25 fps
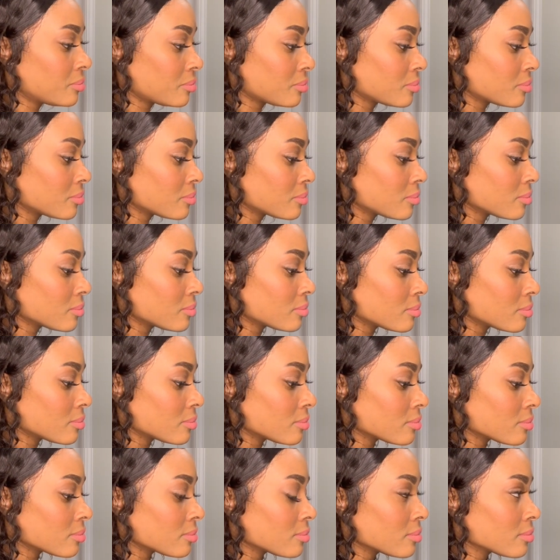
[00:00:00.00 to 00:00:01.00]

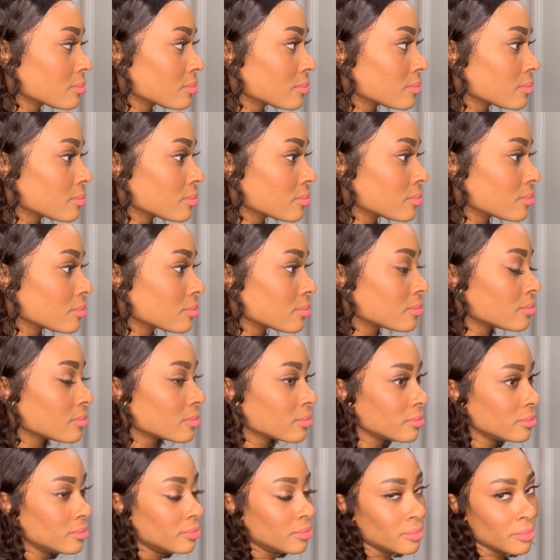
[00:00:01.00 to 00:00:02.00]

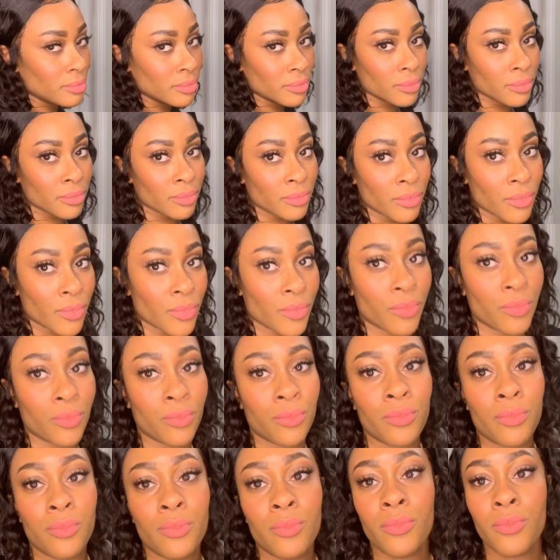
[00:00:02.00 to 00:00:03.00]

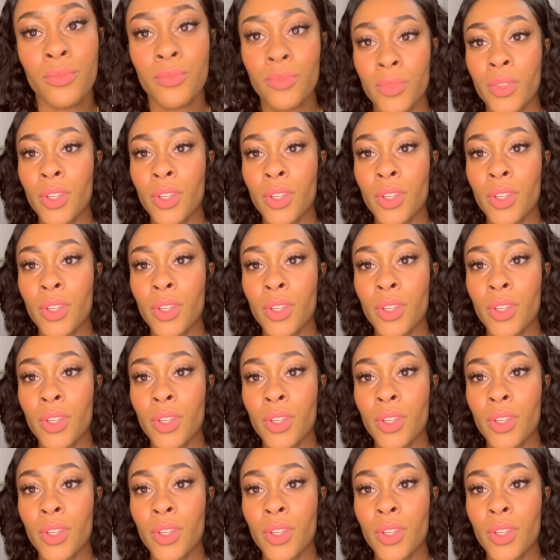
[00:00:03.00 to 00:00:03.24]
(no one is talking)